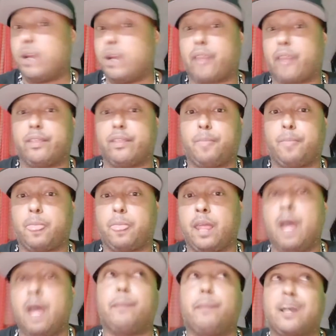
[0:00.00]
nothing.
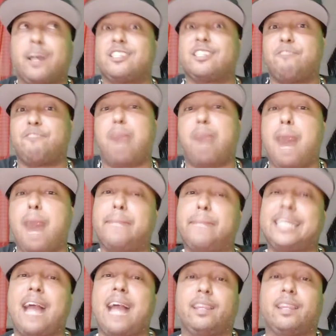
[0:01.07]
Because of mob
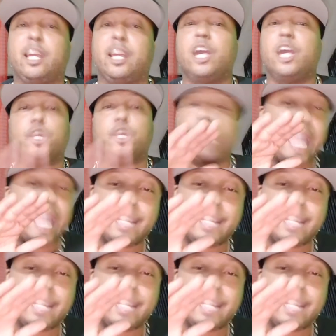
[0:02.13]
mentality. You can't